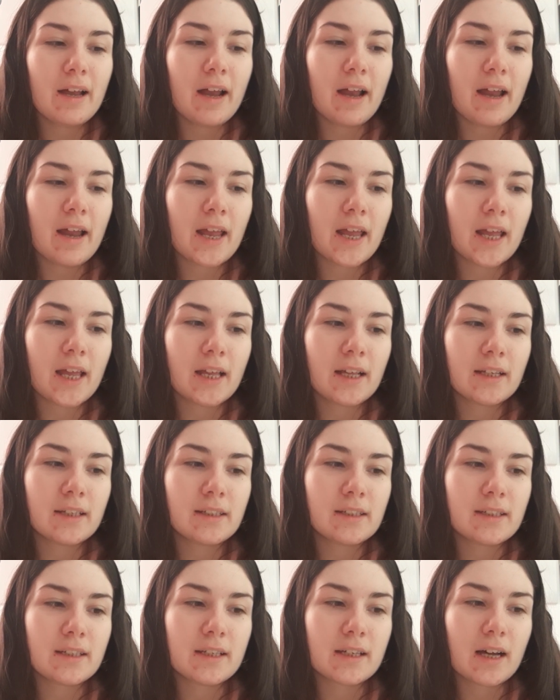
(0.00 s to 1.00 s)

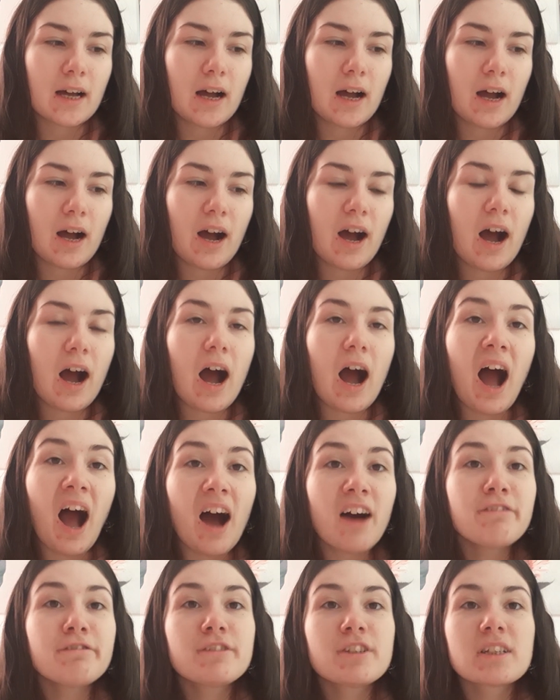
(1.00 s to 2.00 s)
And
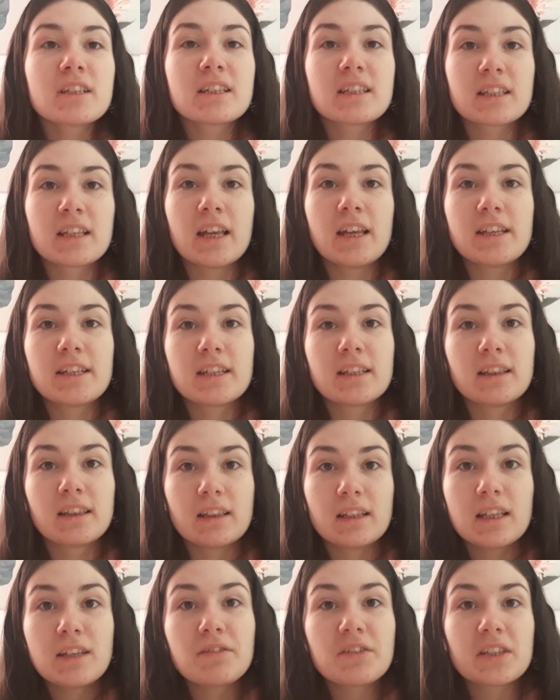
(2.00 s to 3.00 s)
after Satan
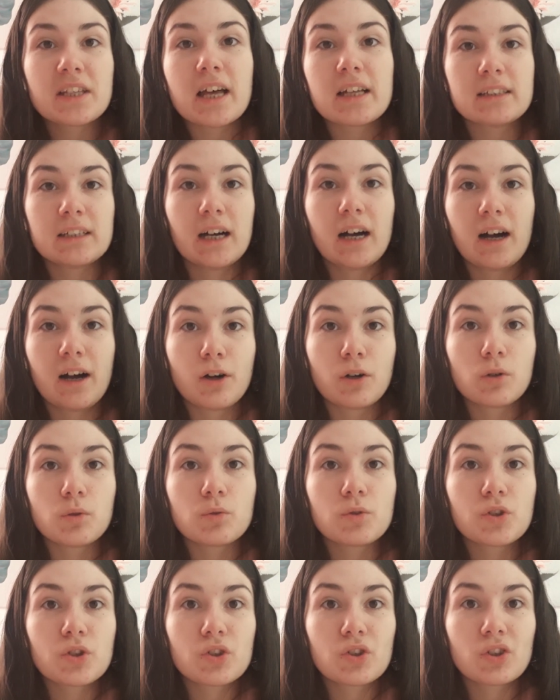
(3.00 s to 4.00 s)
leaves that
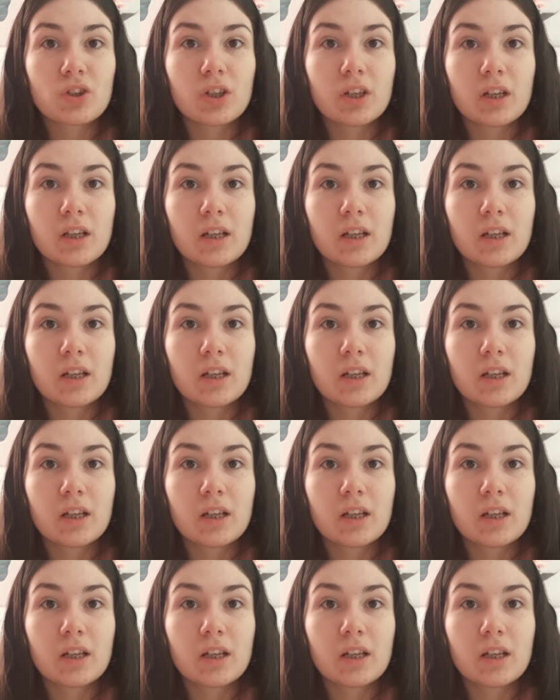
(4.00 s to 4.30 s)
house,